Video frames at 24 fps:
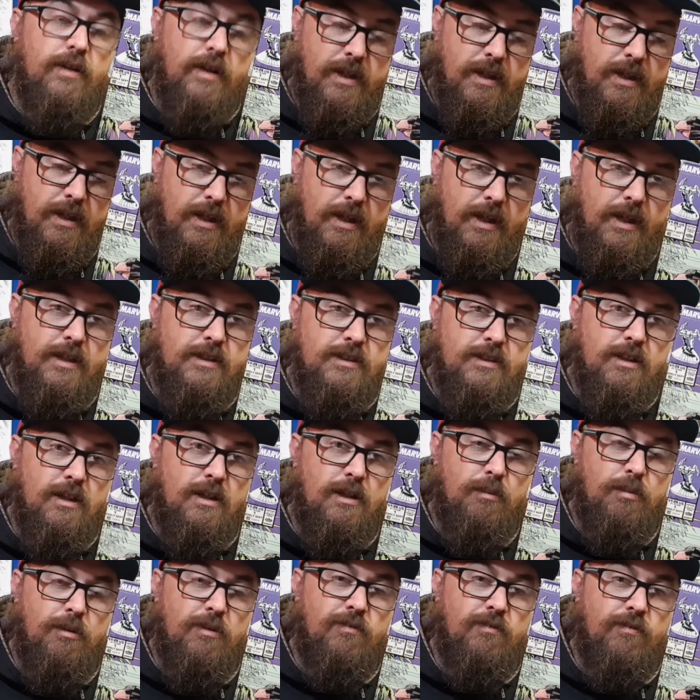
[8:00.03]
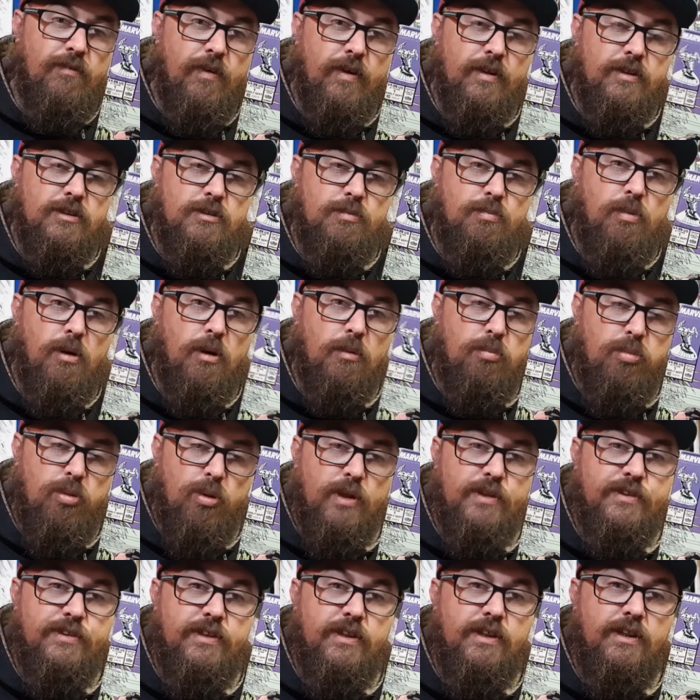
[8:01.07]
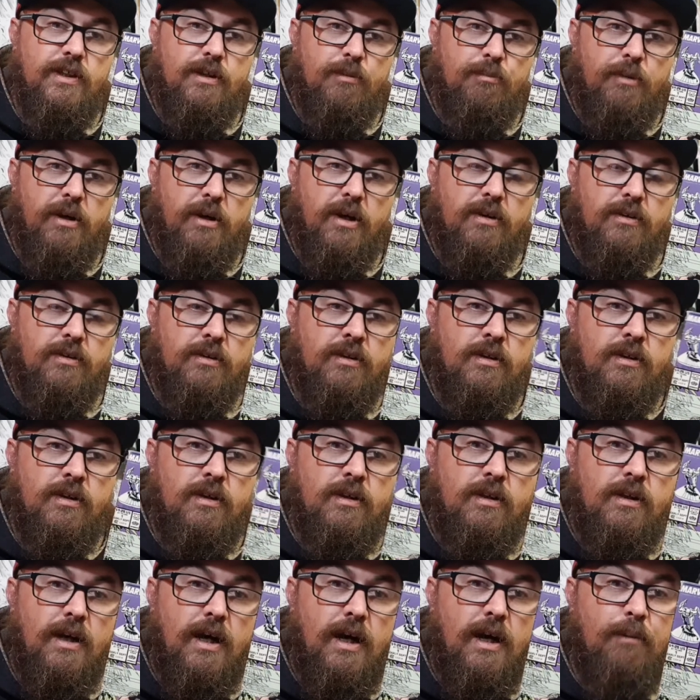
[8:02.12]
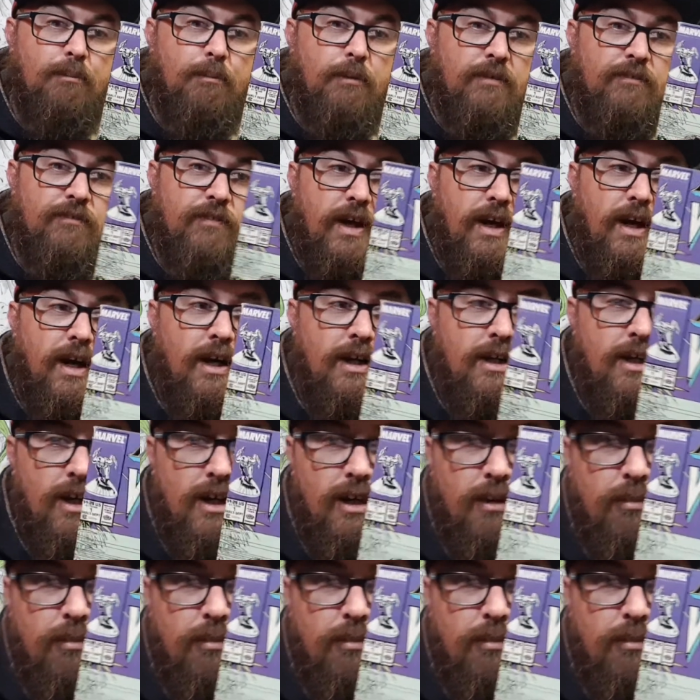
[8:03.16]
can easily be fixed by pressing them out. If they are color